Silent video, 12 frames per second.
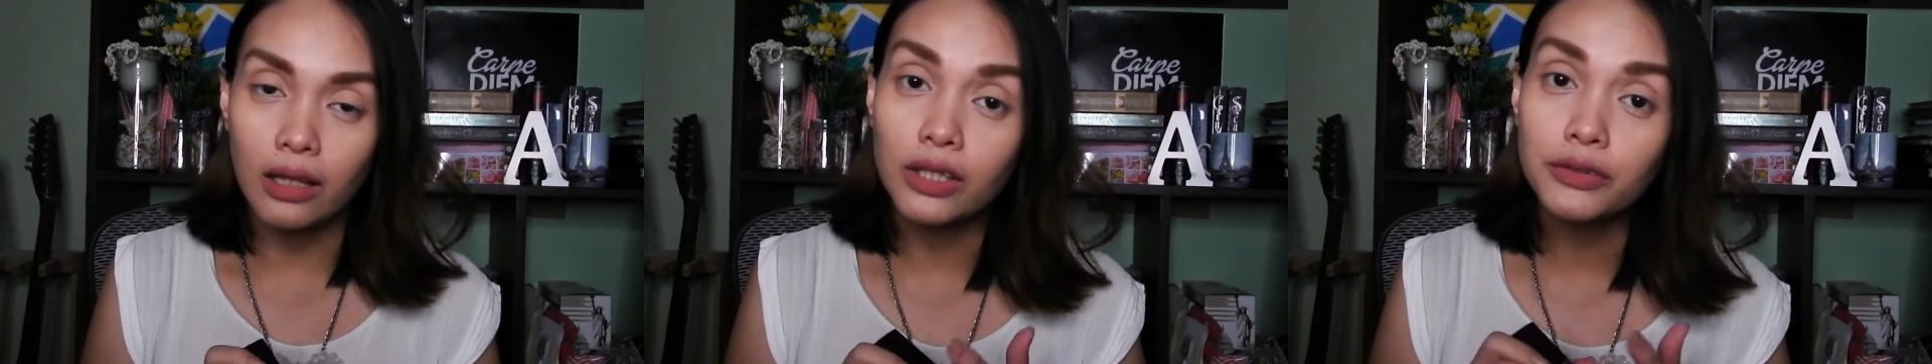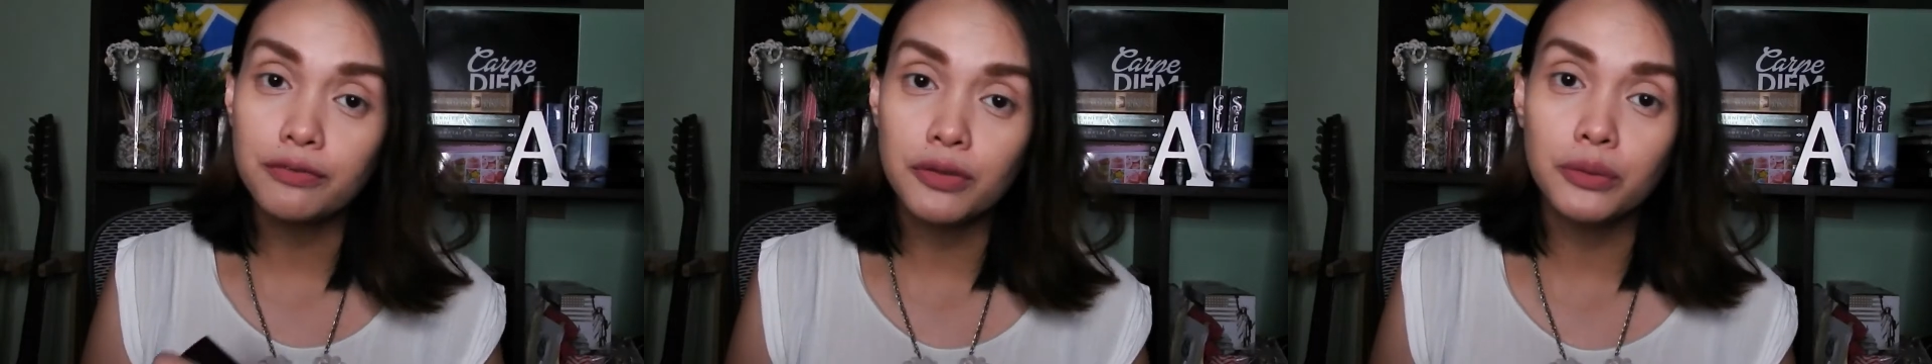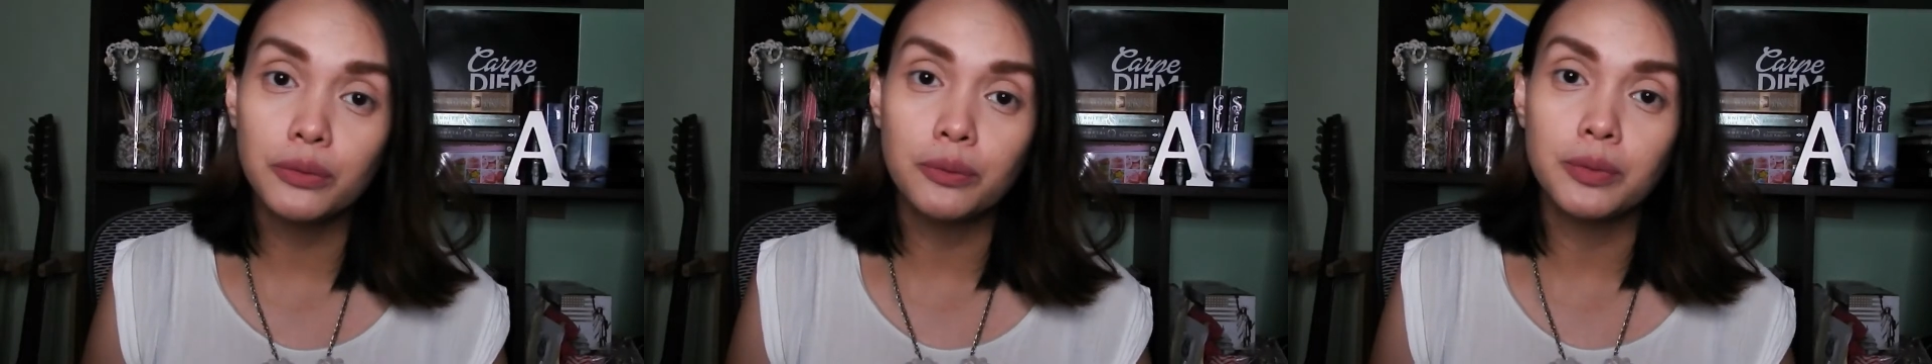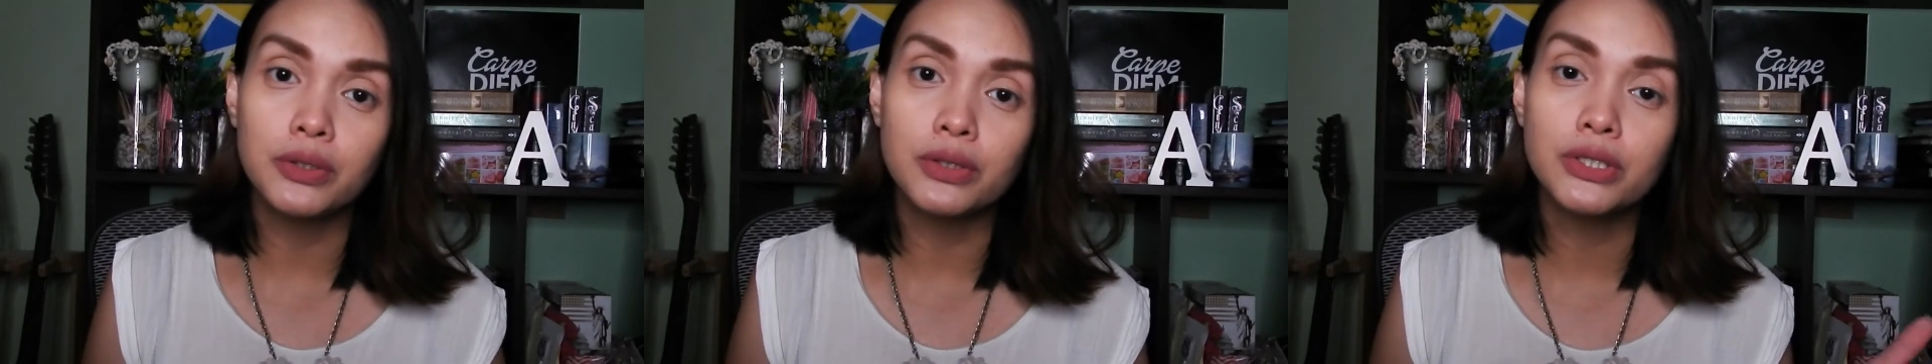A lot of
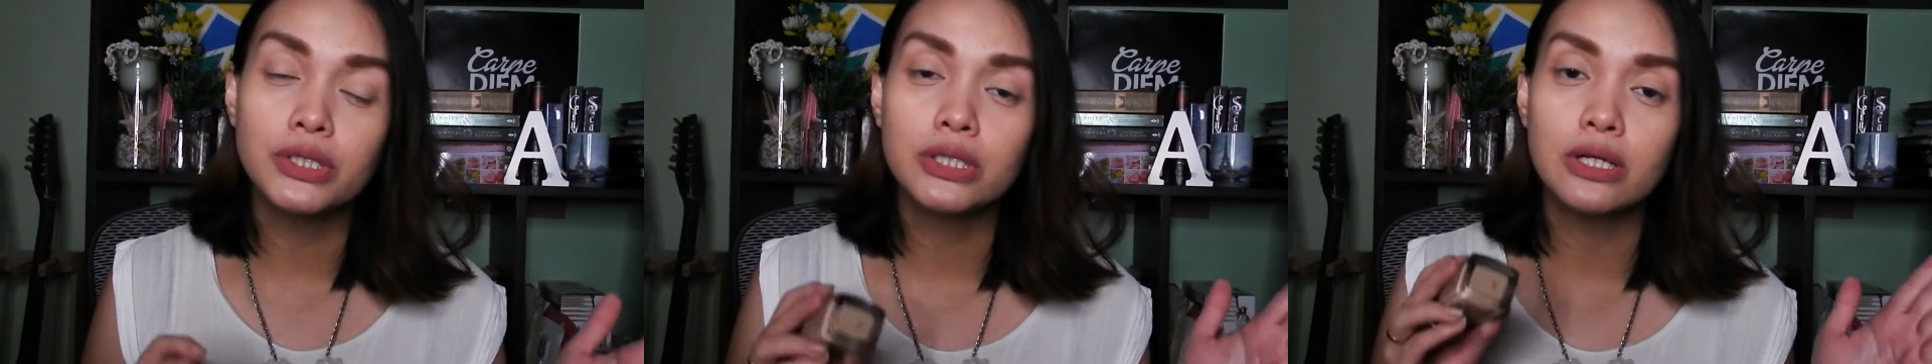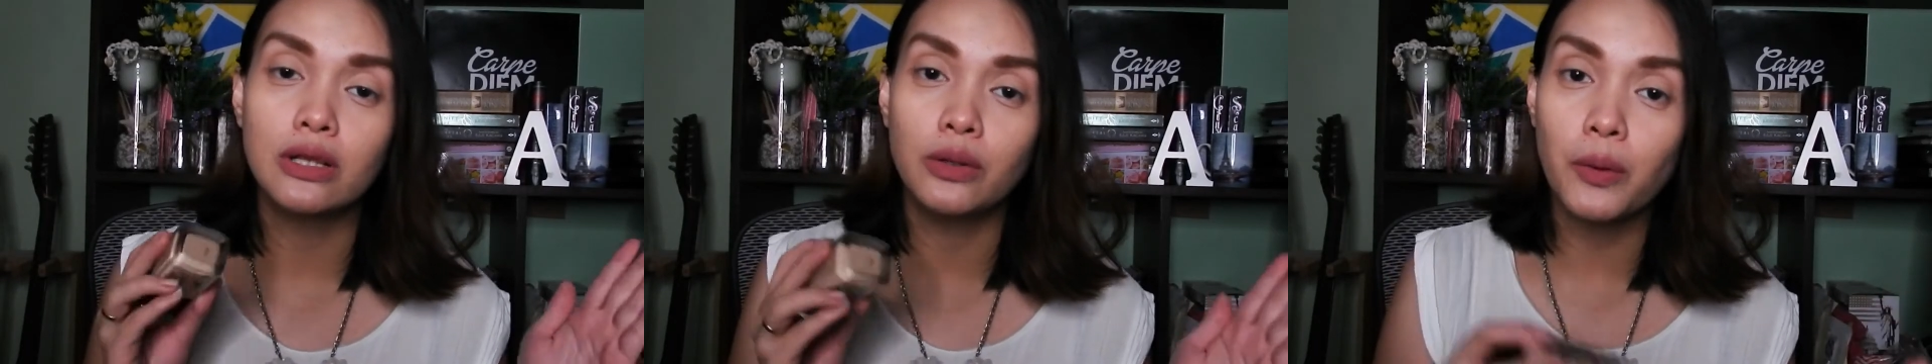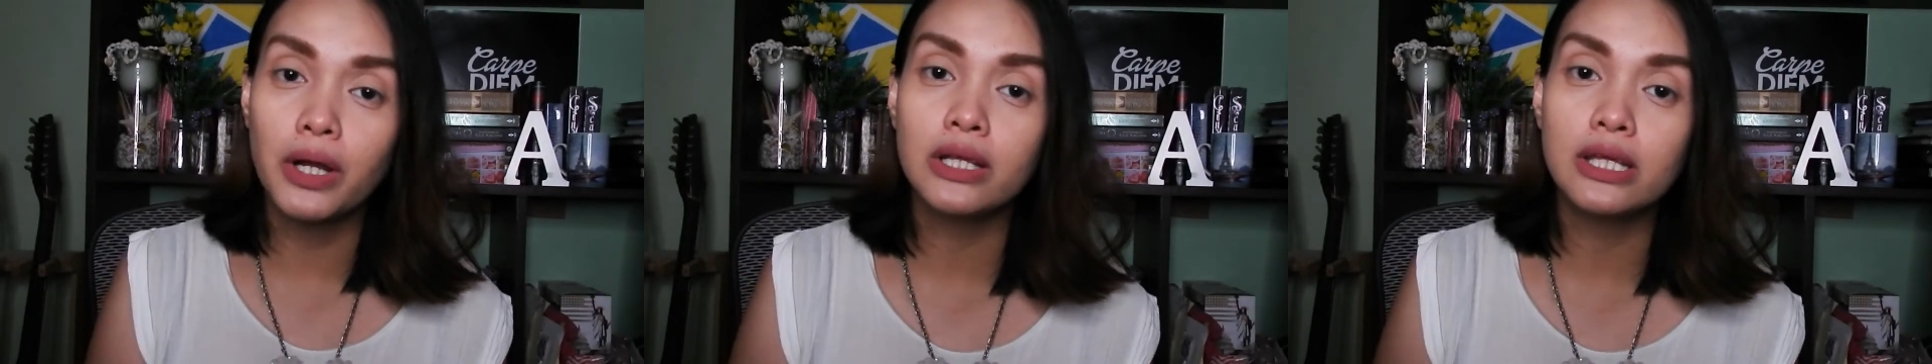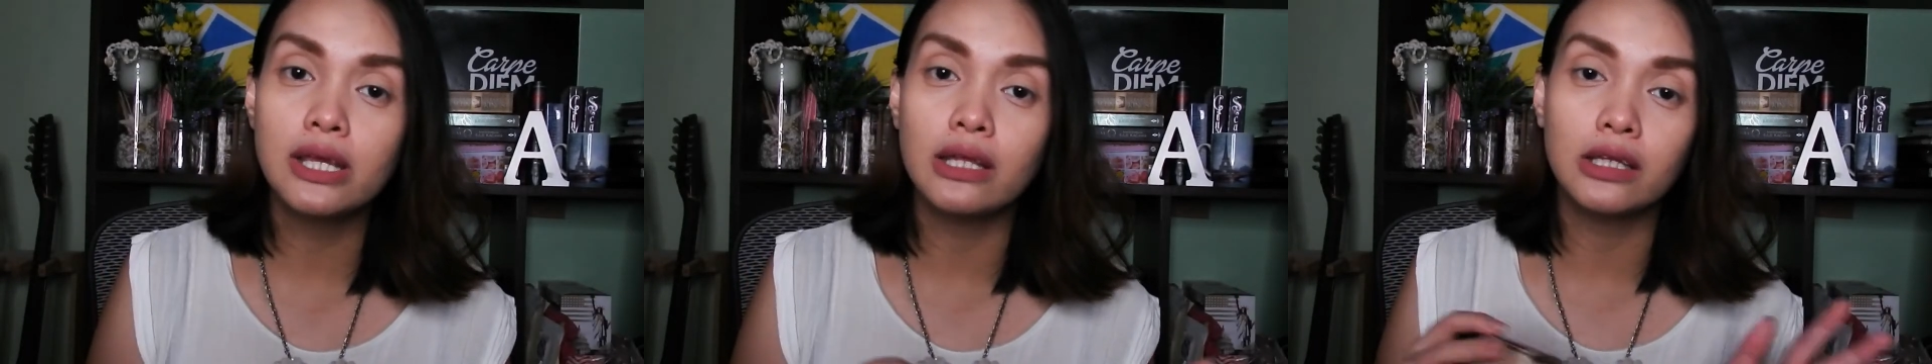YouTubers,
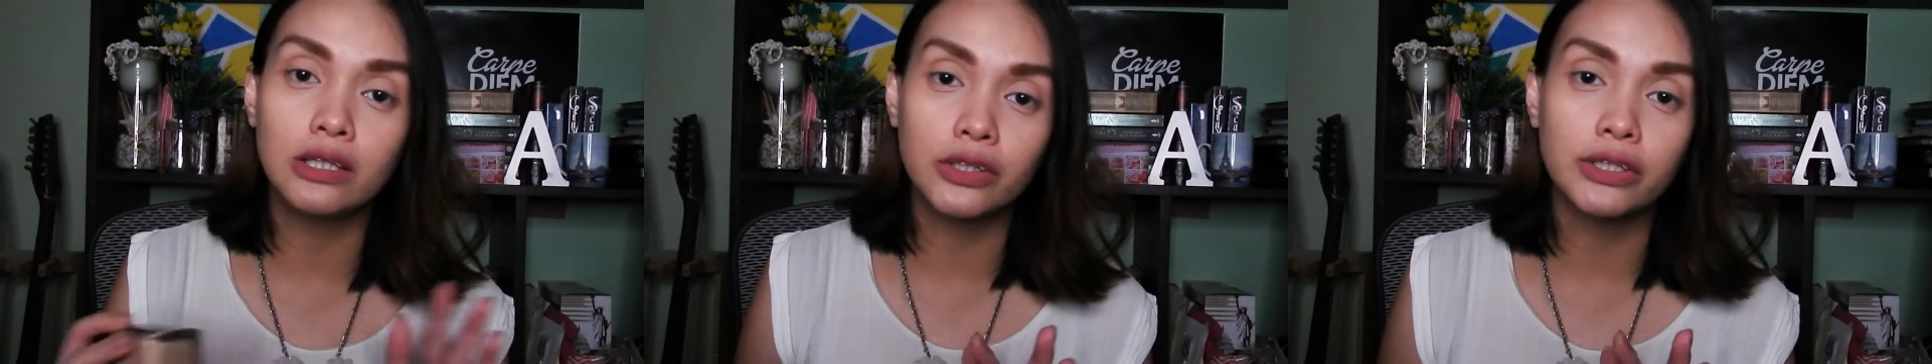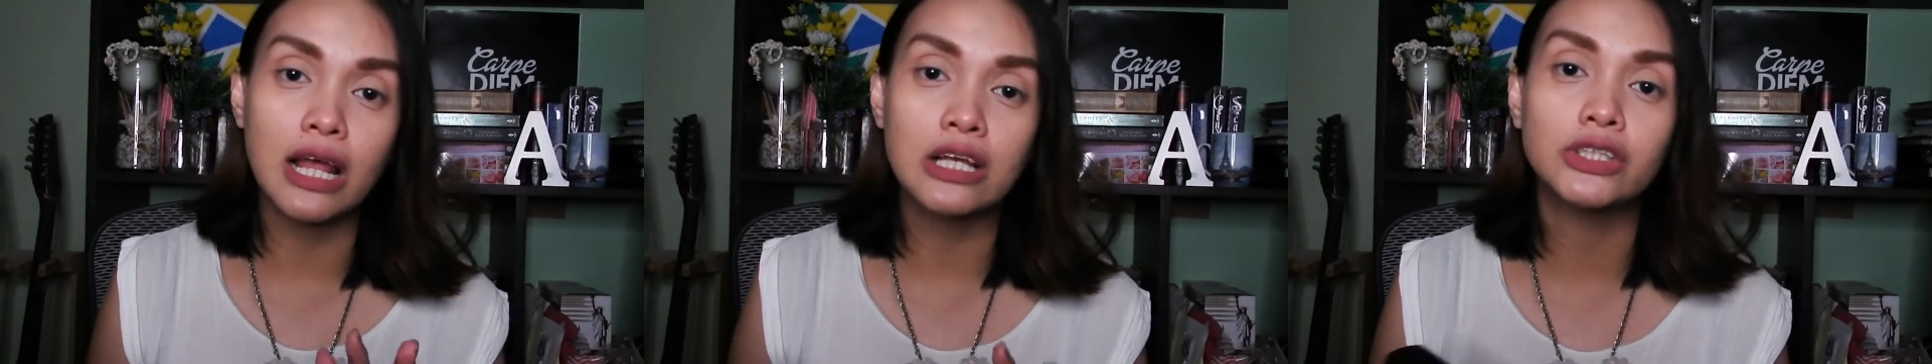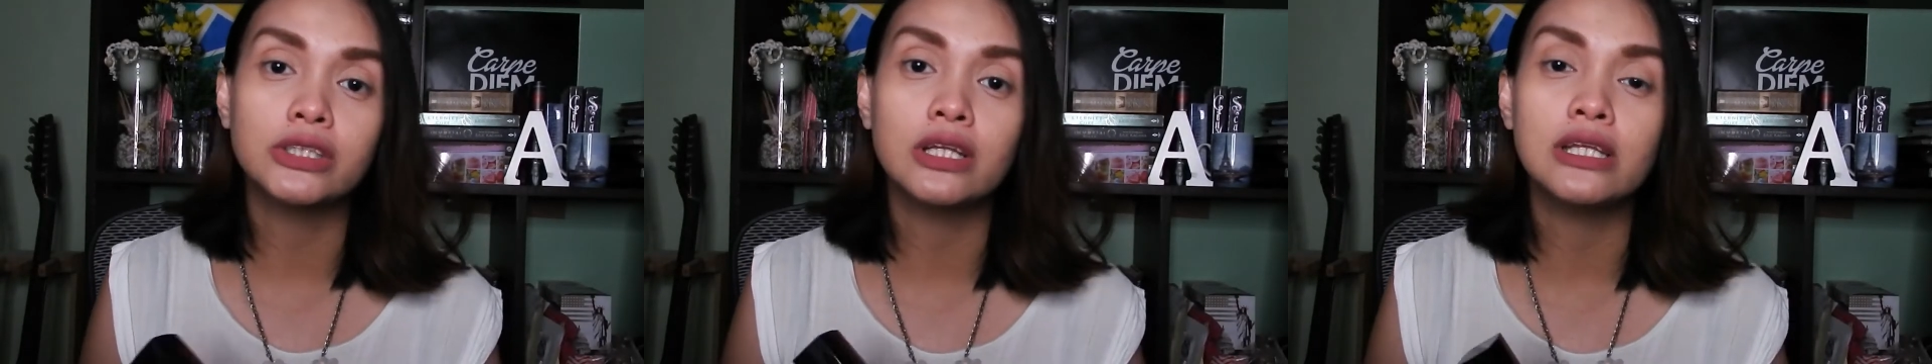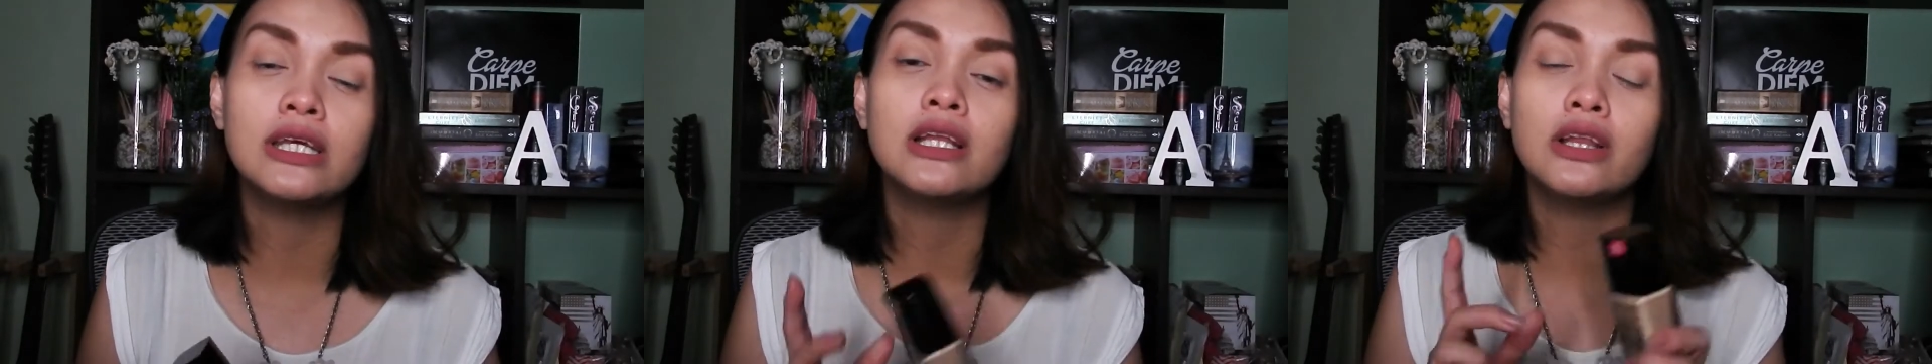locally and
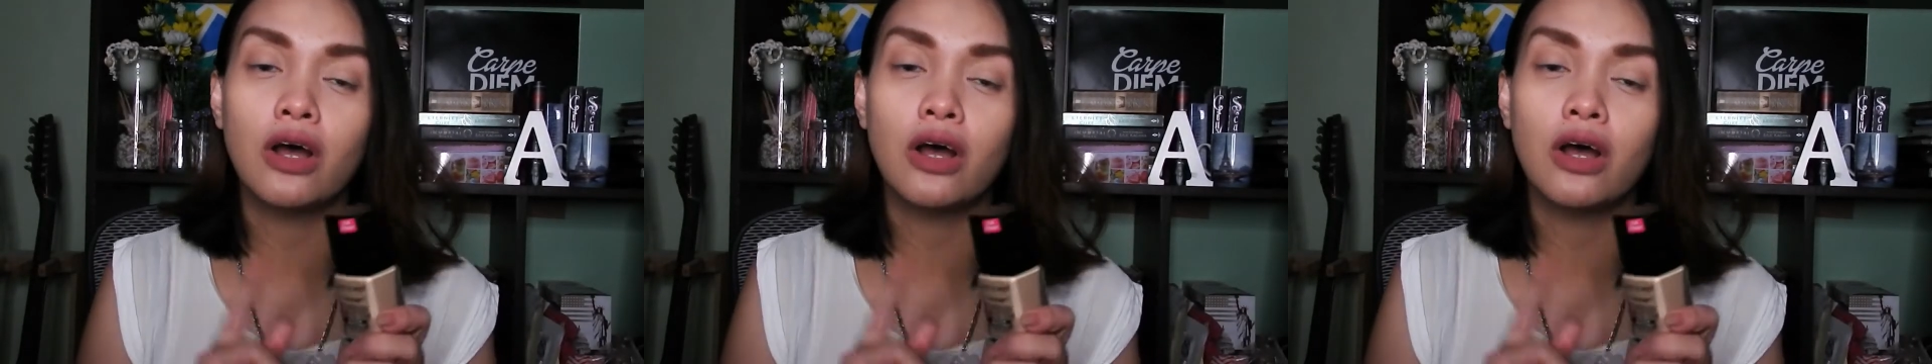internationally,